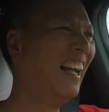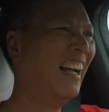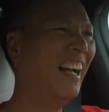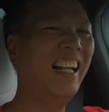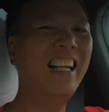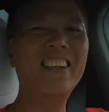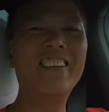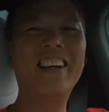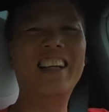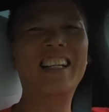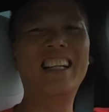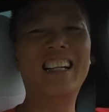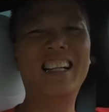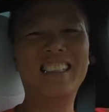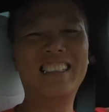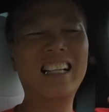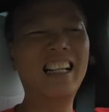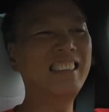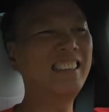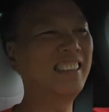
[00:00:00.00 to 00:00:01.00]
anyway,
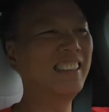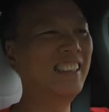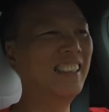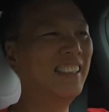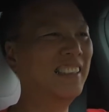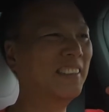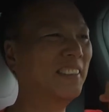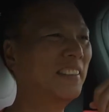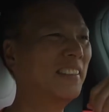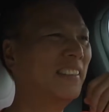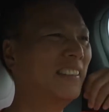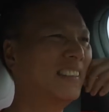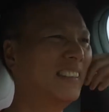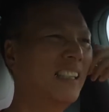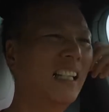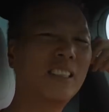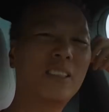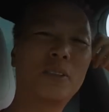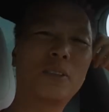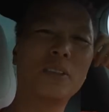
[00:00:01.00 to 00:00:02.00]
uh, that's uh,
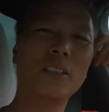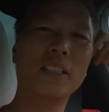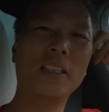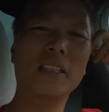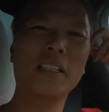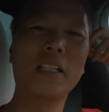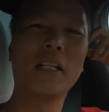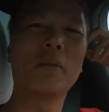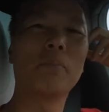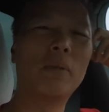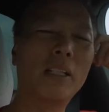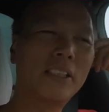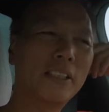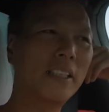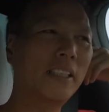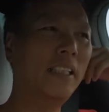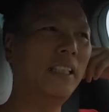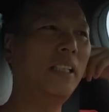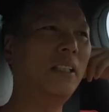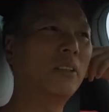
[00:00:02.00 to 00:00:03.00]
that's
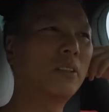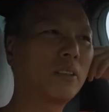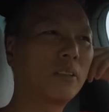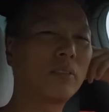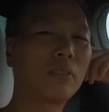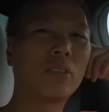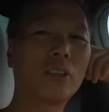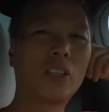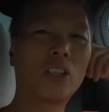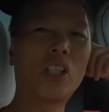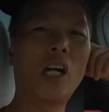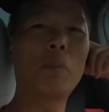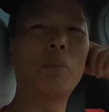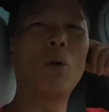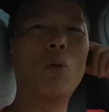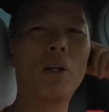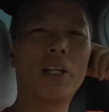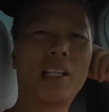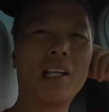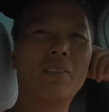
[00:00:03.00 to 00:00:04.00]
basically the topic
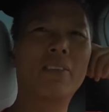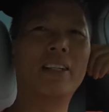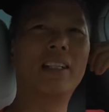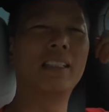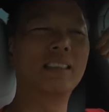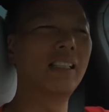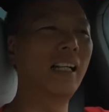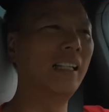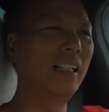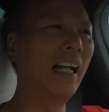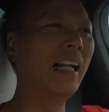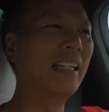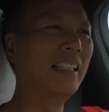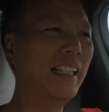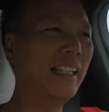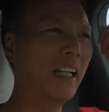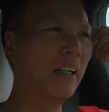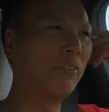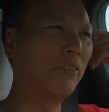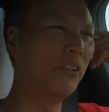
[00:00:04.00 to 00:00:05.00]
I want to cover because I, I
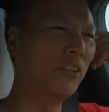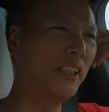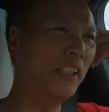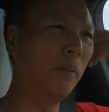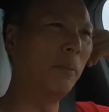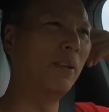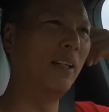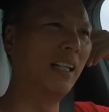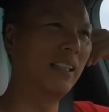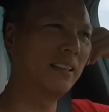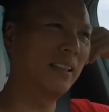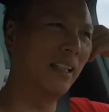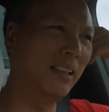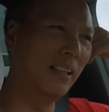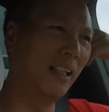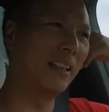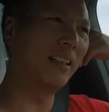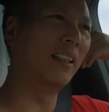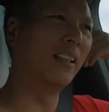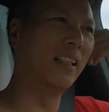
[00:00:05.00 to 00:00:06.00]
did get a few email asking
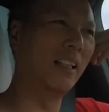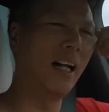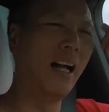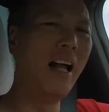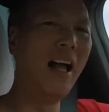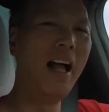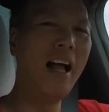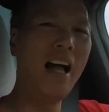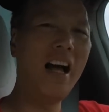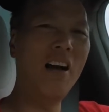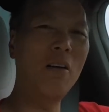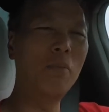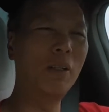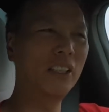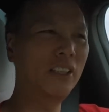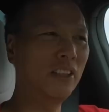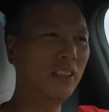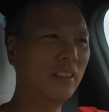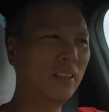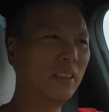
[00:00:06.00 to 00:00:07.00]
like uh, how
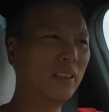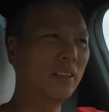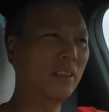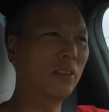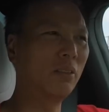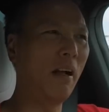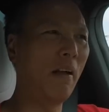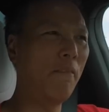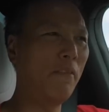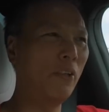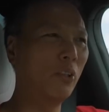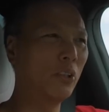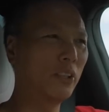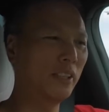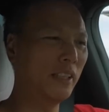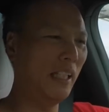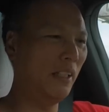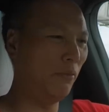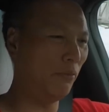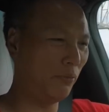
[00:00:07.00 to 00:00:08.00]
much do I feel
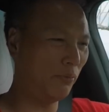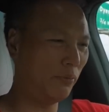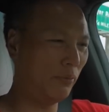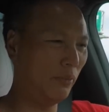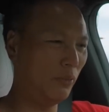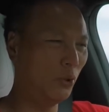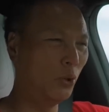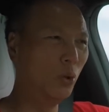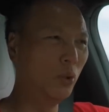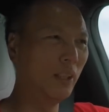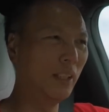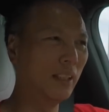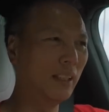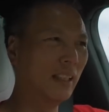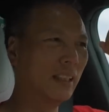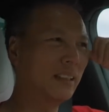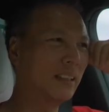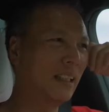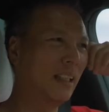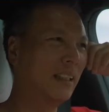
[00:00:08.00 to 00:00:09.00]
safe using
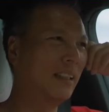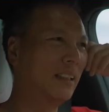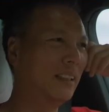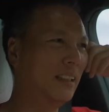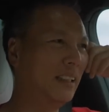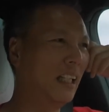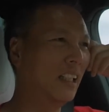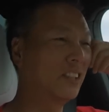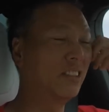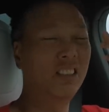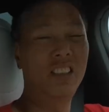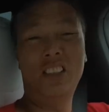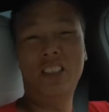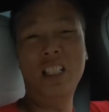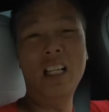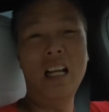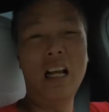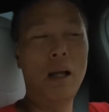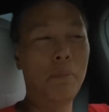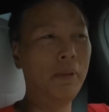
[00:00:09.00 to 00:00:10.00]
this, and the answer is
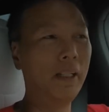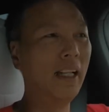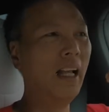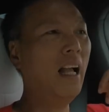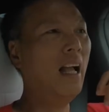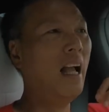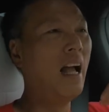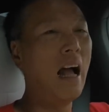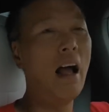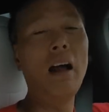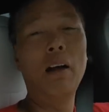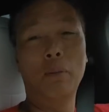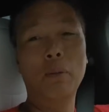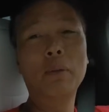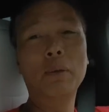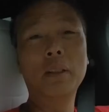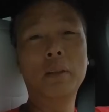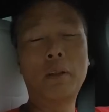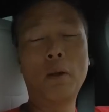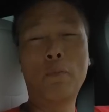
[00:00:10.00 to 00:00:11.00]
yeah. I mean, uh,
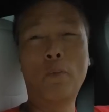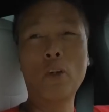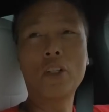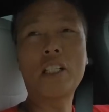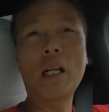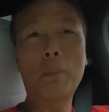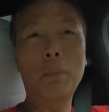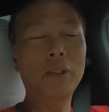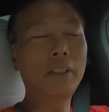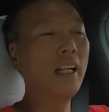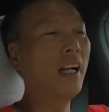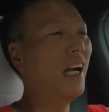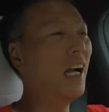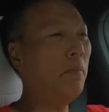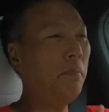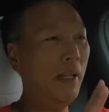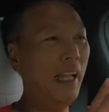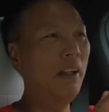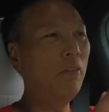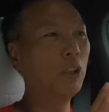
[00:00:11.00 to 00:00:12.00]
the first couple of
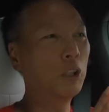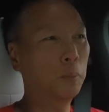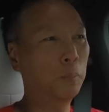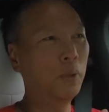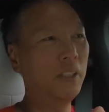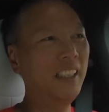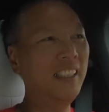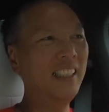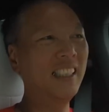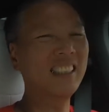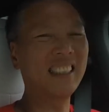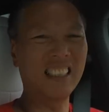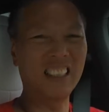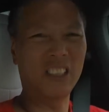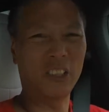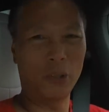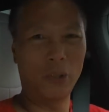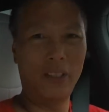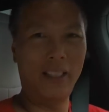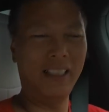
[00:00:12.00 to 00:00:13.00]
times it was pretty
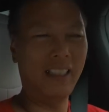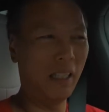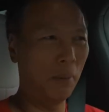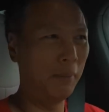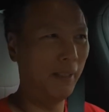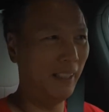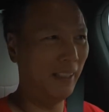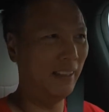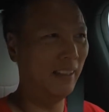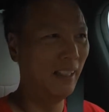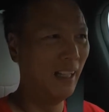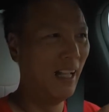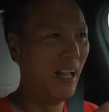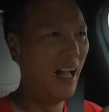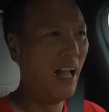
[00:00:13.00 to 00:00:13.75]
disconcerting. I mean,